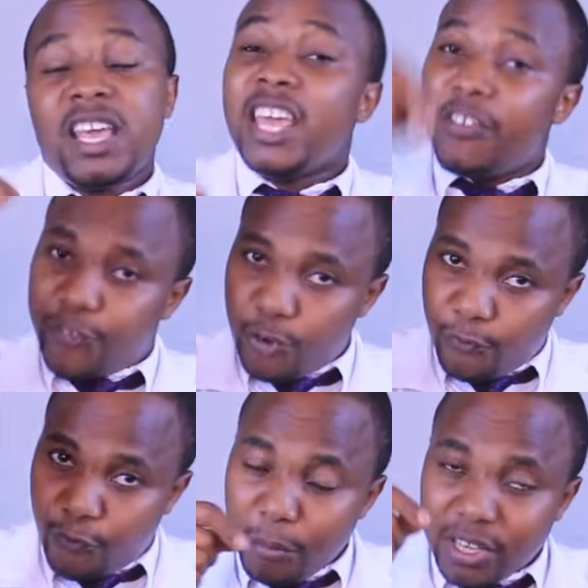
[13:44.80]
If you
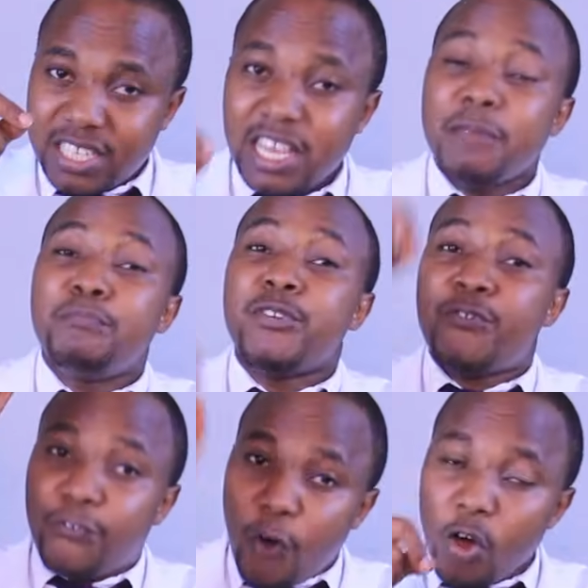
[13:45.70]
vomit
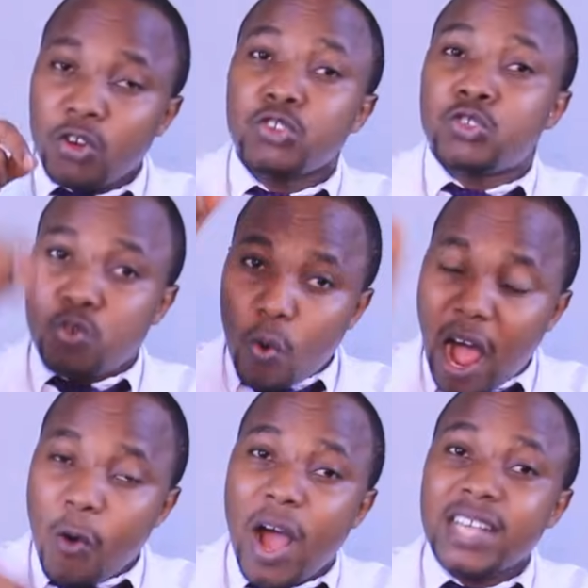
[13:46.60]
before 2
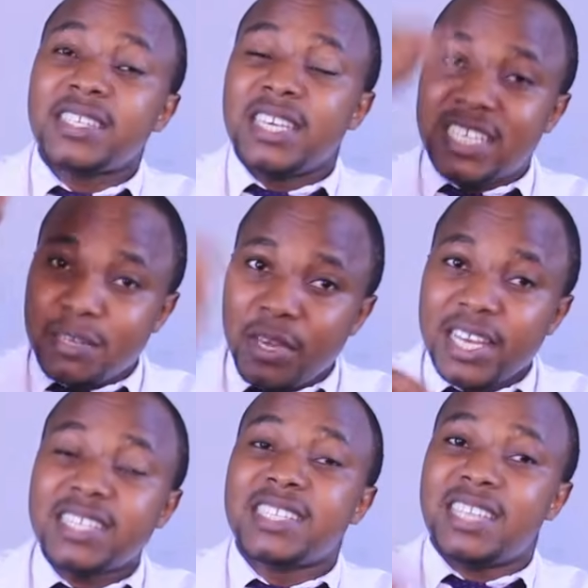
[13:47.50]
hours, it
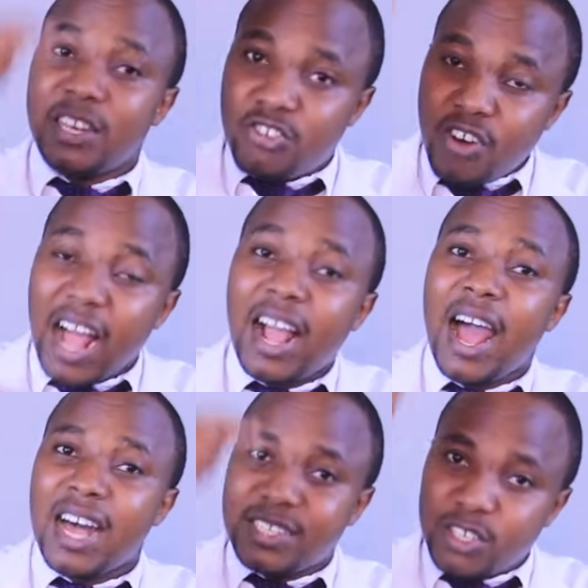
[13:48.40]
means the
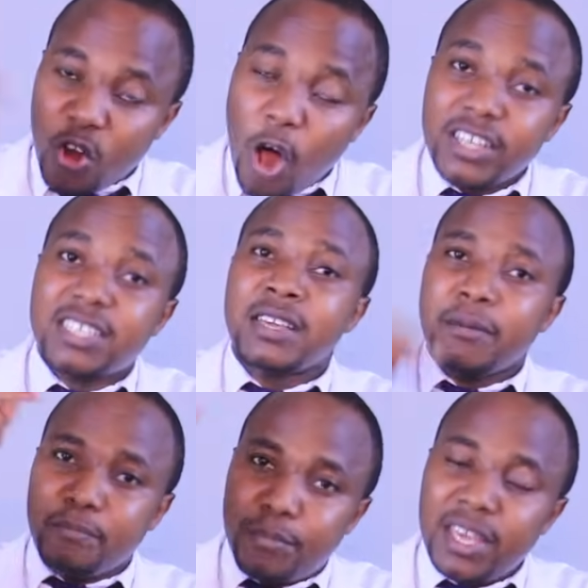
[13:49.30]
drug has not
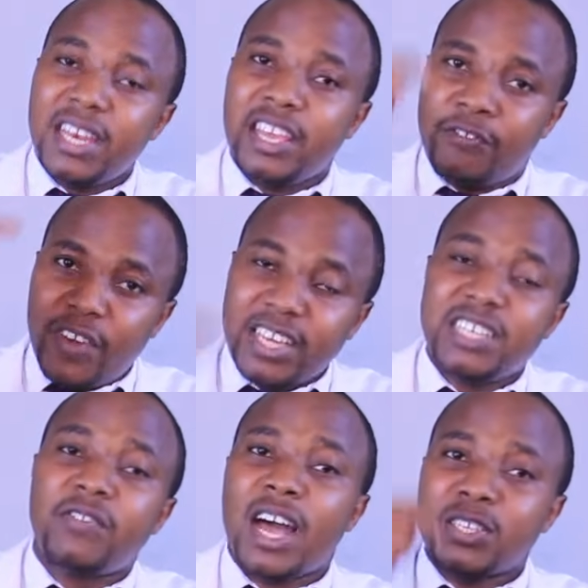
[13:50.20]
been
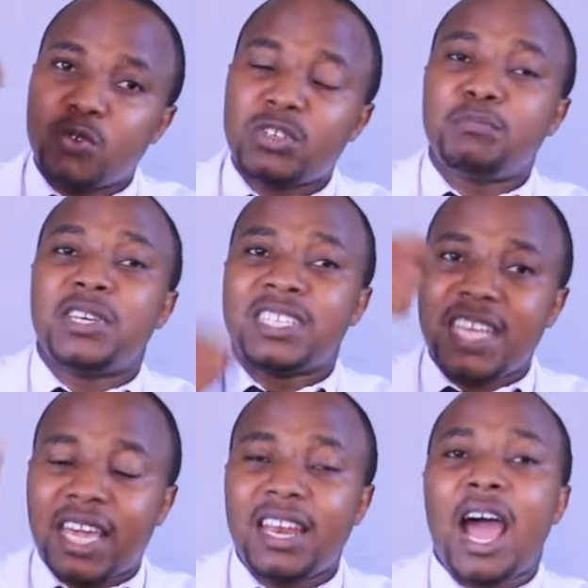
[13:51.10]
effective, has not been
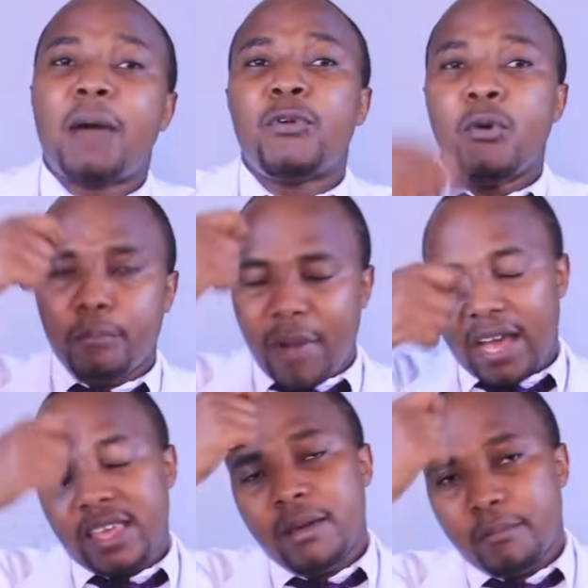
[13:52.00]
taken up
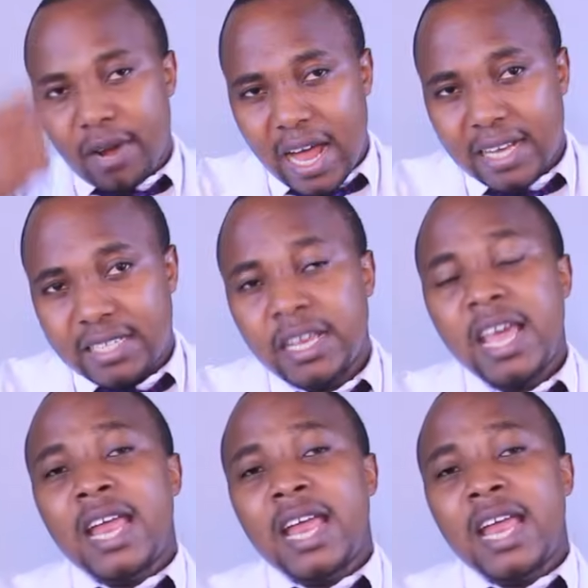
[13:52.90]
by blood.